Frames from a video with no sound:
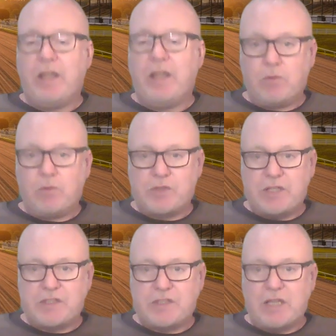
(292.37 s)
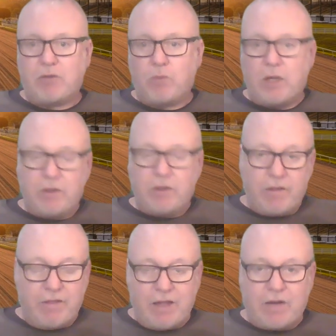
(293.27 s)
Anyone says Southwell,
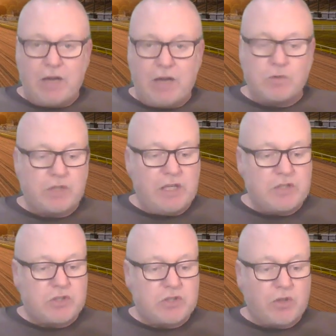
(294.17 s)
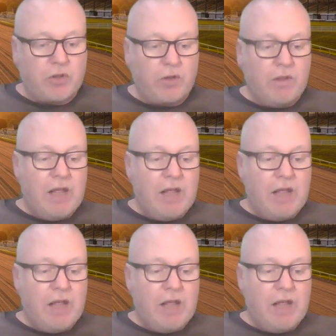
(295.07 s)
they're out. It's Southall.